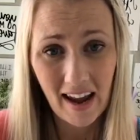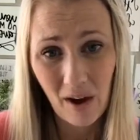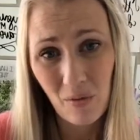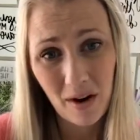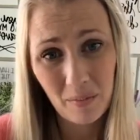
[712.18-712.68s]

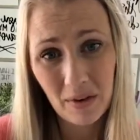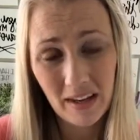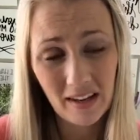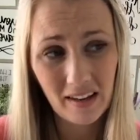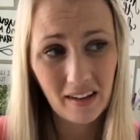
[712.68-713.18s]
and I want to
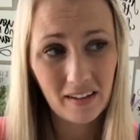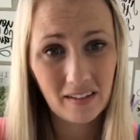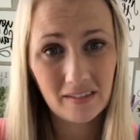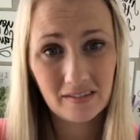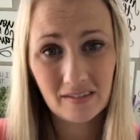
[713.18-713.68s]
be
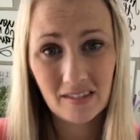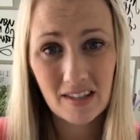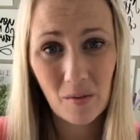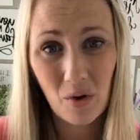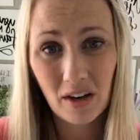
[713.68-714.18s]

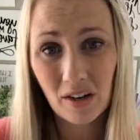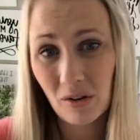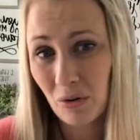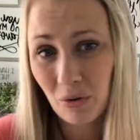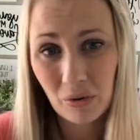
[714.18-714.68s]
someone
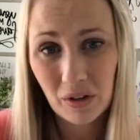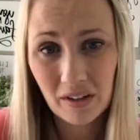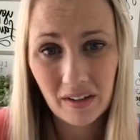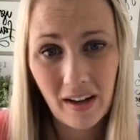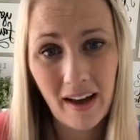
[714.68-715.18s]
who
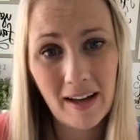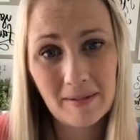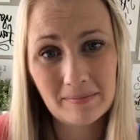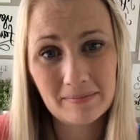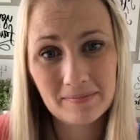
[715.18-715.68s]

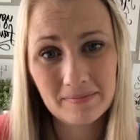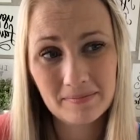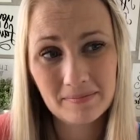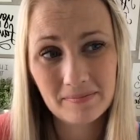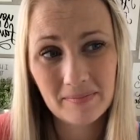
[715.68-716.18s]

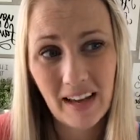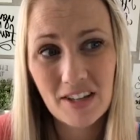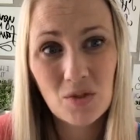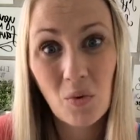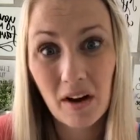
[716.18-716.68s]

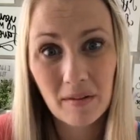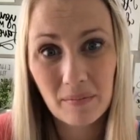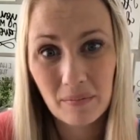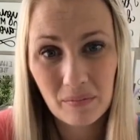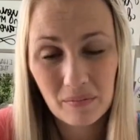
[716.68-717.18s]
I just want
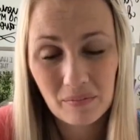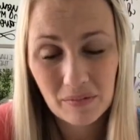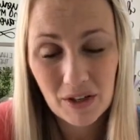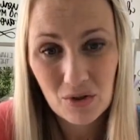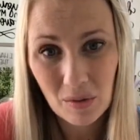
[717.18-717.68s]
to
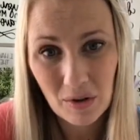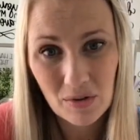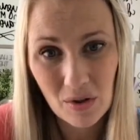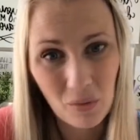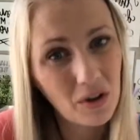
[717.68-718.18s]

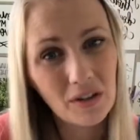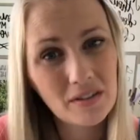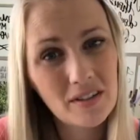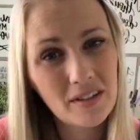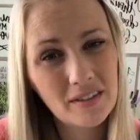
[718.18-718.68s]
contribute to the
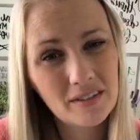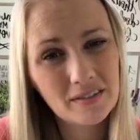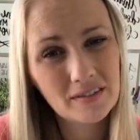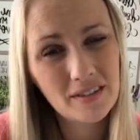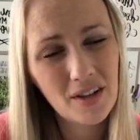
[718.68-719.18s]
world.
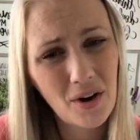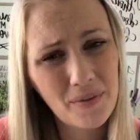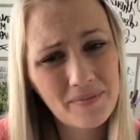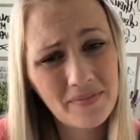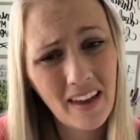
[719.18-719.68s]

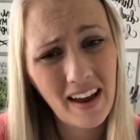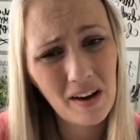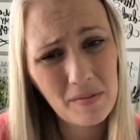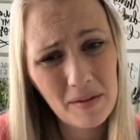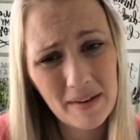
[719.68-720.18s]
So I
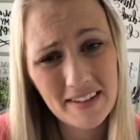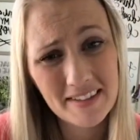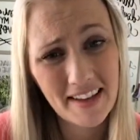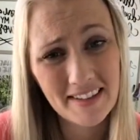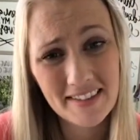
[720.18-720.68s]
hope that makes